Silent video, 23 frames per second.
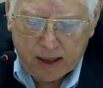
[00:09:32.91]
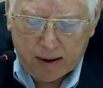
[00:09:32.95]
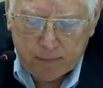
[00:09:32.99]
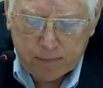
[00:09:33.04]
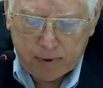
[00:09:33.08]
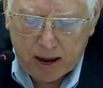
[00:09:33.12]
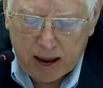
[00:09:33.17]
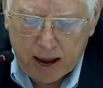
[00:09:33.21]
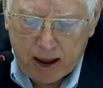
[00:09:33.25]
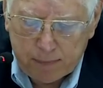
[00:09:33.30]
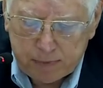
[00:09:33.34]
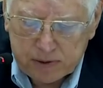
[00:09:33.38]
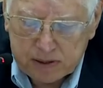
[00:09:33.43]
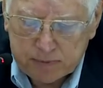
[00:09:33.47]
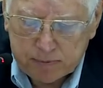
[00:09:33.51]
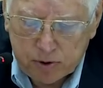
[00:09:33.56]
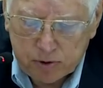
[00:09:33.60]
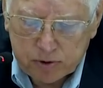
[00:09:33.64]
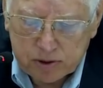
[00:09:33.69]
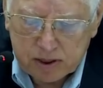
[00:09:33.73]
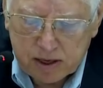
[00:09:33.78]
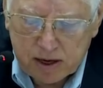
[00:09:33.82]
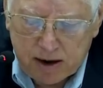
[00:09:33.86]
Perhaps the
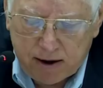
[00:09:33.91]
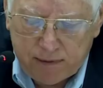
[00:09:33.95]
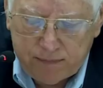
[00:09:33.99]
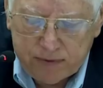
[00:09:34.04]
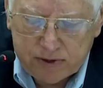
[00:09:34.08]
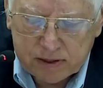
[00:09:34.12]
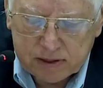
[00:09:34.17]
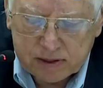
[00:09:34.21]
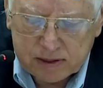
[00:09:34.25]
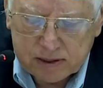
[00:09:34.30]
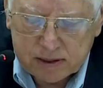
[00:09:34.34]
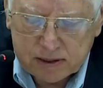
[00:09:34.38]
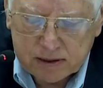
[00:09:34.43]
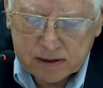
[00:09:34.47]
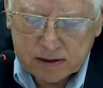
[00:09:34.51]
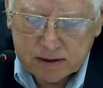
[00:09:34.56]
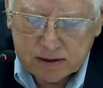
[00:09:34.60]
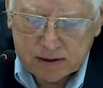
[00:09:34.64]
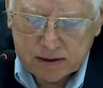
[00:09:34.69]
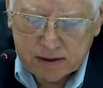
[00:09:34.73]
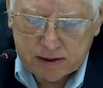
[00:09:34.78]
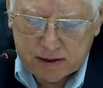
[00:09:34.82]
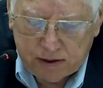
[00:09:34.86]
most obvious
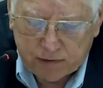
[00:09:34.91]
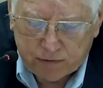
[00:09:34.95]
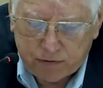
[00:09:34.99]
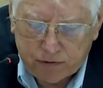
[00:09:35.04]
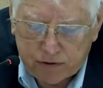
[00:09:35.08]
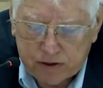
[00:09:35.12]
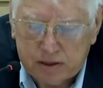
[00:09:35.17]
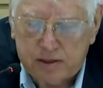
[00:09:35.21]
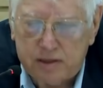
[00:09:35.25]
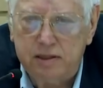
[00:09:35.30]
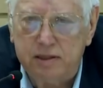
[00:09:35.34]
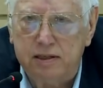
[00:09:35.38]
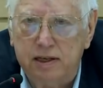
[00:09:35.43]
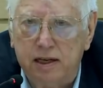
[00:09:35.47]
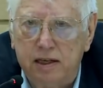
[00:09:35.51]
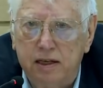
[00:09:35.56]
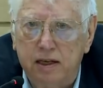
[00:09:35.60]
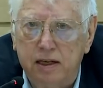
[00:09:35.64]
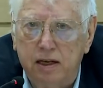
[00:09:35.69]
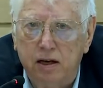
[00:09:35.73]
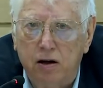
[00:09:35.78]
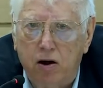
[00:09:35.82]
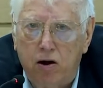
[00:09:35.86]
difference is
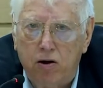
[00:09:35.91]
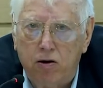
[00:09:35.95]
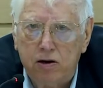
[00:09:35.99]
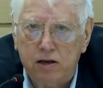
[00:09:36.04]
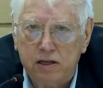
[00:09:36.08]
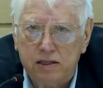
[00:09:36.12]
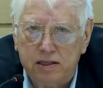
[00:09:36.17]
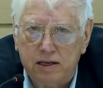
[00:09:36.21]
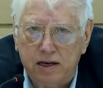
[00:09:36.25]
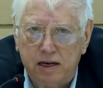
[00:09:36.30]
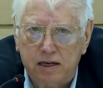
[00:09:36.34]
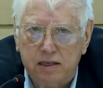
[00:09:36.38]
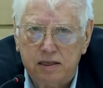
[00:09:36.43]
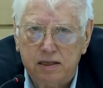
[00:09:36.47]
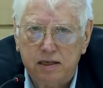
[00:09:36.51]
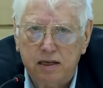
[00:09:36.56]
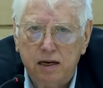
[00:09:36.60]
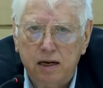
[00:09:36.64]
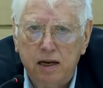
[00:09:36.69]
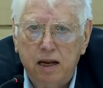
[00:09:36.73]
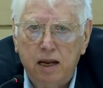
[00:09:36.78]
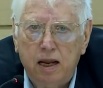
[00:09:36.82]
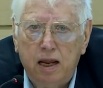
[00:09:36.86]
that the RSS
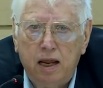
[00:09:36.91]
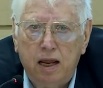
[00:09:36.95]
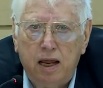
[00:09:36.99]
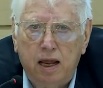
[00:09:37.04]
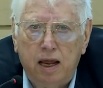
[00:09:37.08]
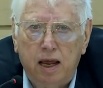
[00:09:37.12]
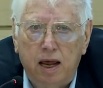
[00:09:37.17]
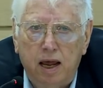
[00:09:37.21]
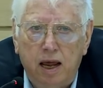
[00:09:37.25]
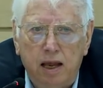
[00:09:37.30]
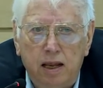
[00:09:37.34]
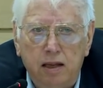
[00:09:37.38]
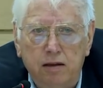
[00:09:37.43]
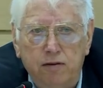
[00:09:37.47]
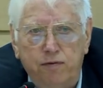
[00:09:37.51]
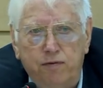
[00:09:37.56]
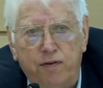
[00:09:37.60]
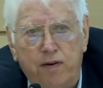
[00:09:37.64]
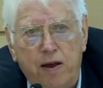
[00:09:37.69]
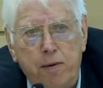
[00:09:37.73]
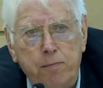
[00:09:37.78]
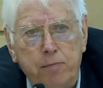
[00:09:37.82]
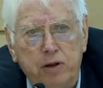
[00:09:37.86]
and the
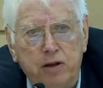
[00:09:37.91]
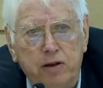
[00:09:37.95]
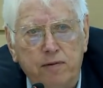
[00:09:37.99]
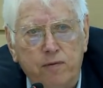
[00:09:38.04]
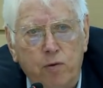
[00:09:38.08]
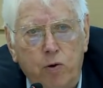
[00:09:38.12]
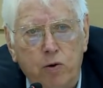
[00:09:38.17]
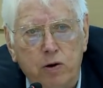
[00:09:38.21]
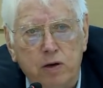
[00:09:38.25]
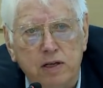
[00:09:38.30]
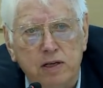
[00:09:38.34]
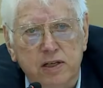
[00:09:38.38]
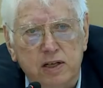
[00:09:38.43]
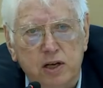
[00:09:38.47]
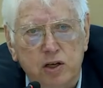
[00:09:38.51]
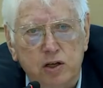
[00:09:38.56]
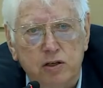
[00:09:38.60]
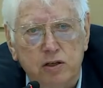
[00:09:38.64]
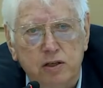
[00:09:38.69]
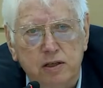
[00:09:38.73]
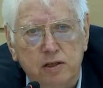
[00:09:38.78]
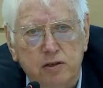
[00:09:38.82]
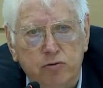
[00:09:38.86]
family of
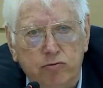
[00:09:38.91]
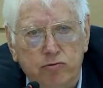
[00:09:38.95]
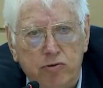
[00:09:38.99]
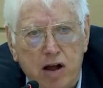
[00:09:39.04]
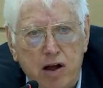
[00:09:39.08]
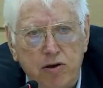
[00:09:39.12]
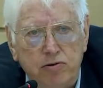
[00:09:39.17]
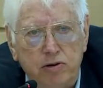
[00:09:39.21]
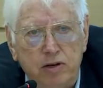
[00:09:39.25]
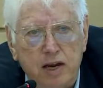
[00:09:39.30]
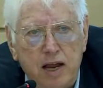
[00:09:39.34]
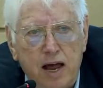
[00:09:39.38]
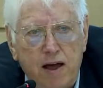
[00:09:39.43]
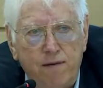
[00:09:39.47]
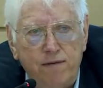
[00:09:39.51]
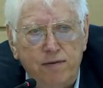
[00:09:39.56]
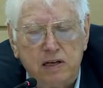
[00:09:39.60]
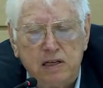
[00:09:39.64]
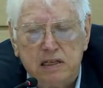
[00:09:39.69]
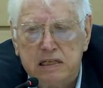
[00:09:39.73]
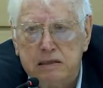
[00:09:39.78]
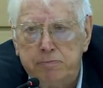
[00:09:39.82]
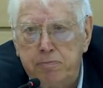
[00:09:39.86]
organizations around it have
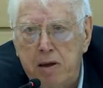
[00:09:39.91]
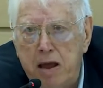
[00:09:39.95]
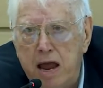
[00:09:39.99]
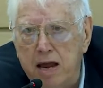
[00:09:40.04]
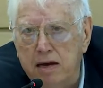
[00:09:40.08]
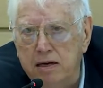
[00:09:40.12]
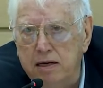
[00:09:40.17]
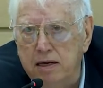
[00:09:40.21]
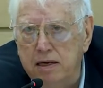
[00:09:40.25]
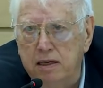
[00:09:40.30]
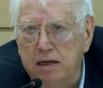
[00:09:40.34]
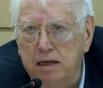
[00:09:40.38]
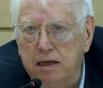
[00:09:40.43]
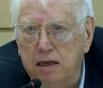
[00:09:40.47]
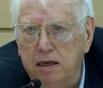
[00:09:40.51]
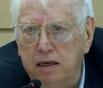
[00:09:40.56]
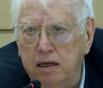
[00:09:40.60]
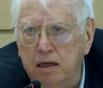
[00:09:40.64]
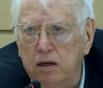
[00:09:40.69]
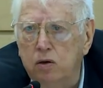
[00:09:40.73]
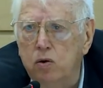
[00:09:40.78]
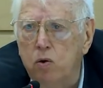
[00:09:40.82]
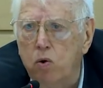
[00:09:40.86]
expanded
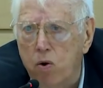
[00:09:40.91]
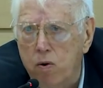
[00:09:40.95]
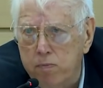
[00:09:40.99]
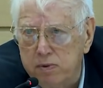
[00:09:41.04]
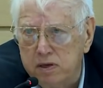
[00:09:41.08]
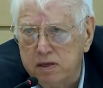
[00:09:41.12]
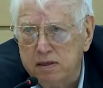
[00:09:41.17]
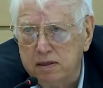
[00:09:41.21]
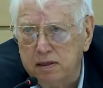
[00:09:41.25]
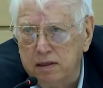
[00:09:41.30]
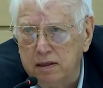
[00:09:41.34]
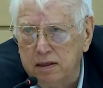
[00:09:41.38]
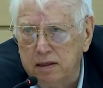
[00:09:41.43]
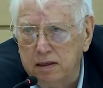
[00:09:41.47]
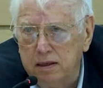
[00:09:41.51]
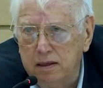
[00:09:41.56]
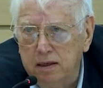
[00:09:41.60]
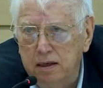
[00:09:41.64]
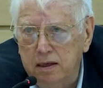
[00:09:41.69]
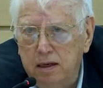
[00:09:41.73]
enormously